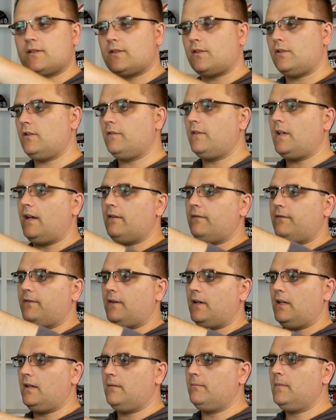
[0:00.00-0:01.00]
So you have
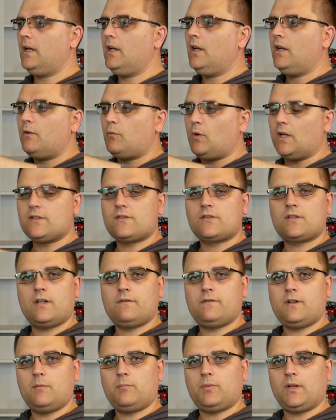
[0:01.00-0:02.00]
one
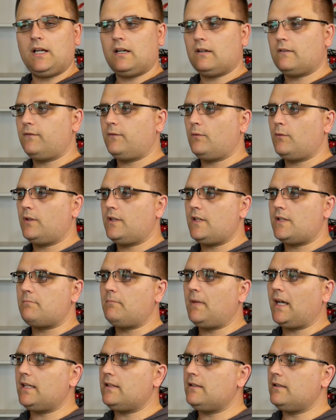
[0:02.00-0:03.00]
servo plug for this
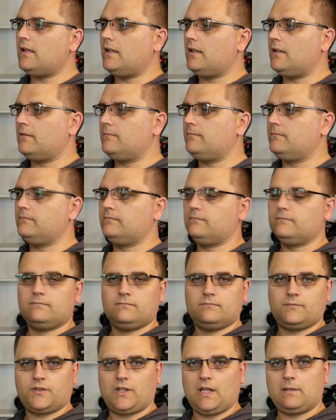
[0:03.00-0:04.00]
main
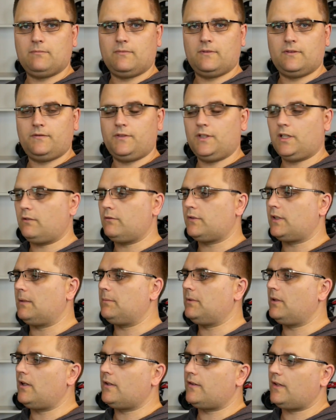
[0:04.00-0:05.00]
vertical
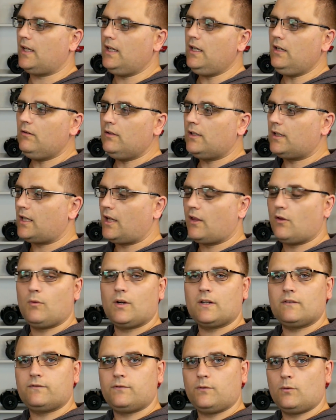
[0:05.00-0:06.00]
stabilizer here, another
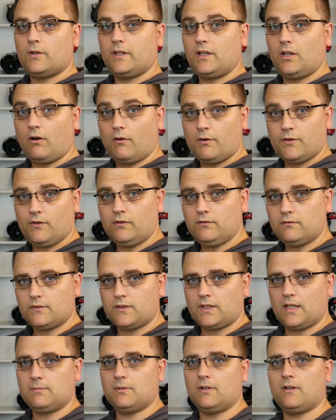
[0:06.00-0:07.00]
one for the horizontal
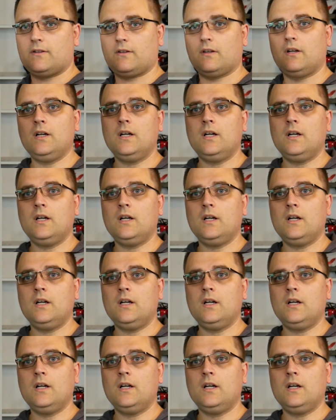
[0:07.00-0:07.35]
stabilizer,